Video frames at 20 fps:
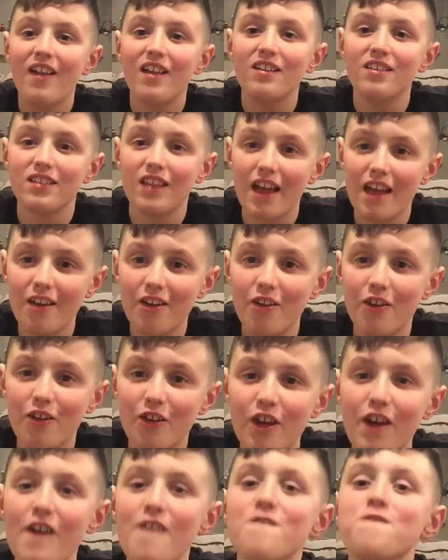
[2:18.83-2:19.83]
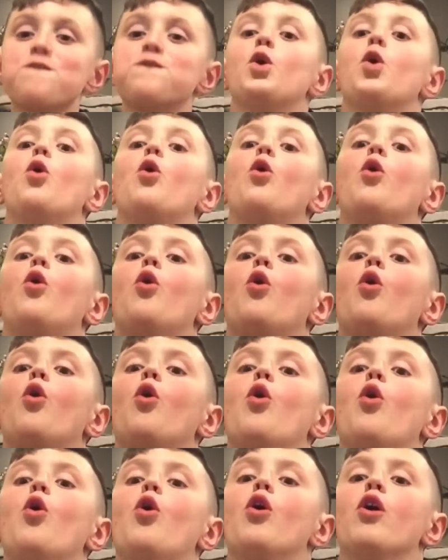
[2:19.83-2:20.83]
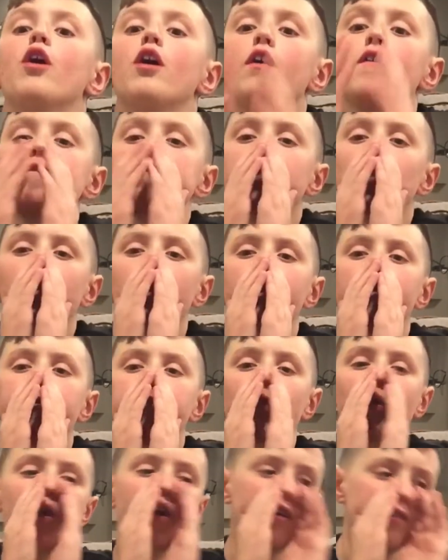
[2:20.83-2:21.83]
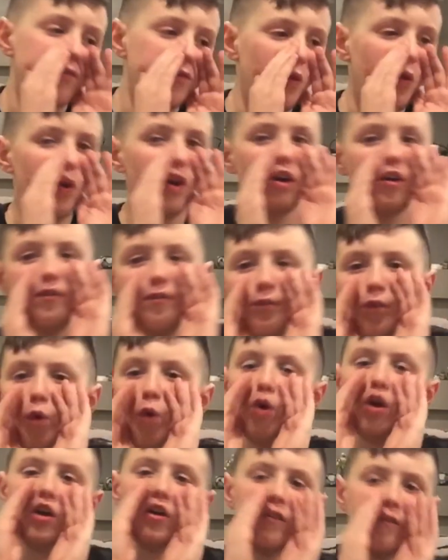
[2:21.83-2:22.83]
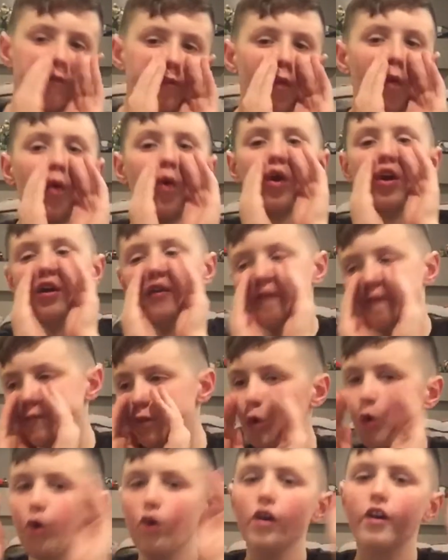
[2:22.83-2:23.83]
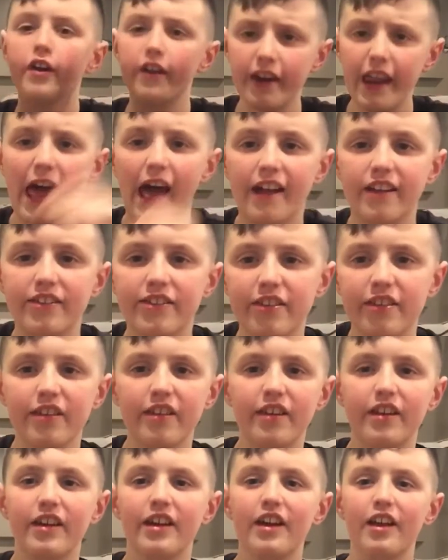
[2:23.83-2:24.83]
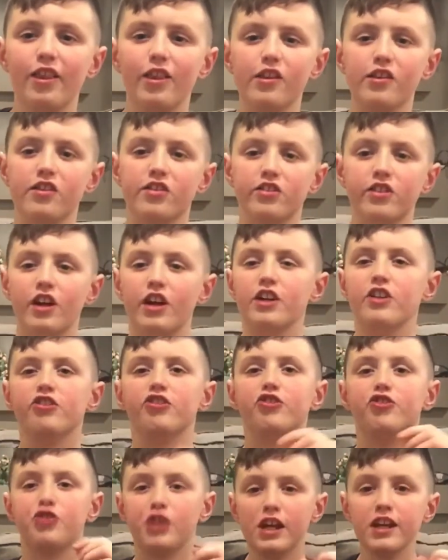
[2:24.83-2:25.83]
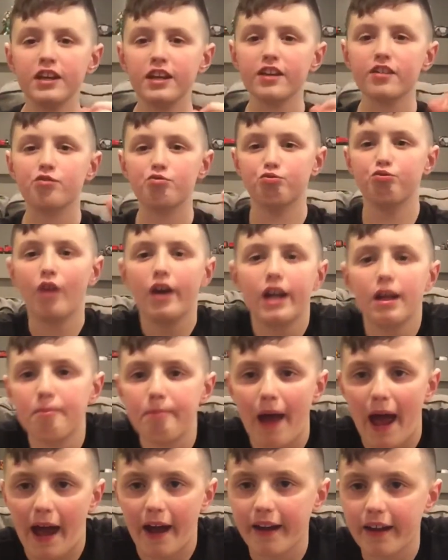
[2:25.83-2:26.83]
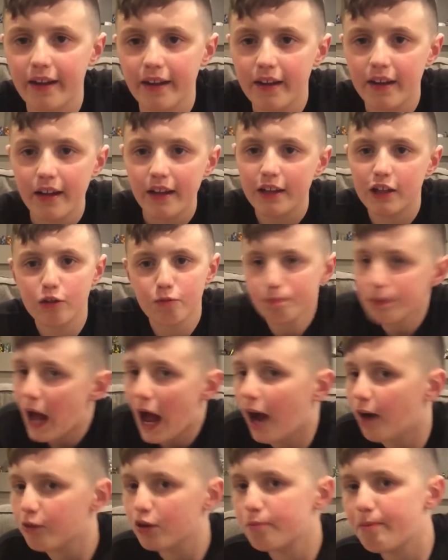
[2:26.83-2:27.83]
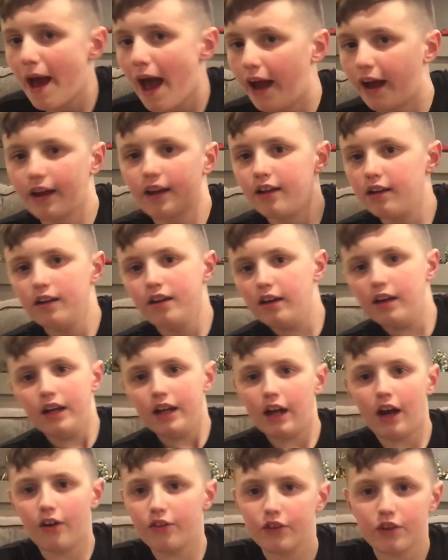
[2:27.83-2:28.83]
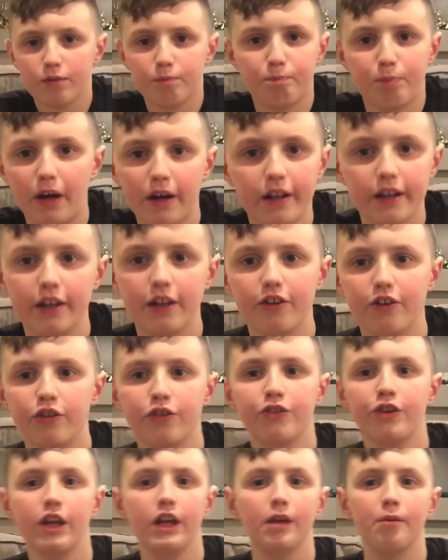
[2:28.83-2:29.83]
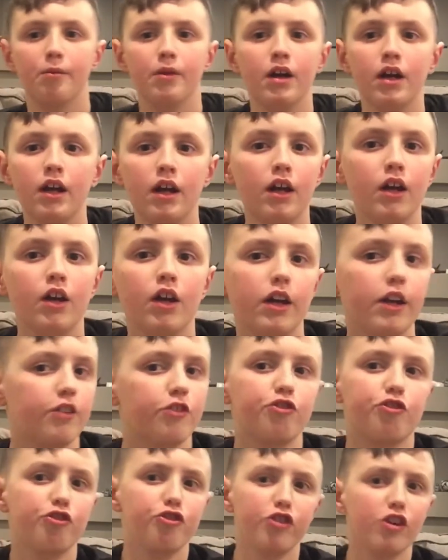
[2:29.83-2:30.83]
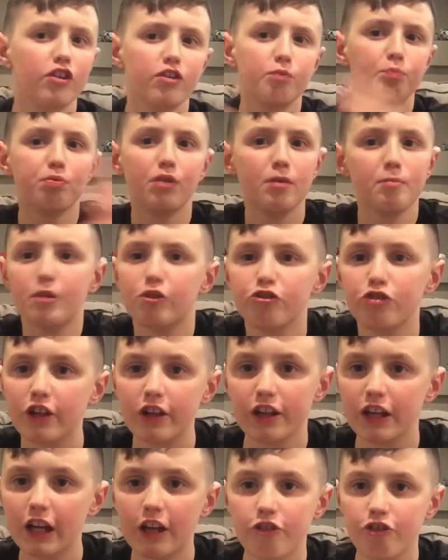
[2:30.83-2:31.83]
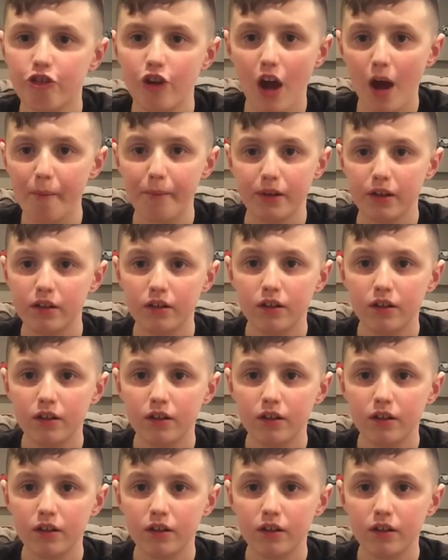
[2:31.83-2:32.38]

Leonard four four four four four four four net. This genius running back, this power back on this Buccaneers team is just pretty much like Nick Chubb.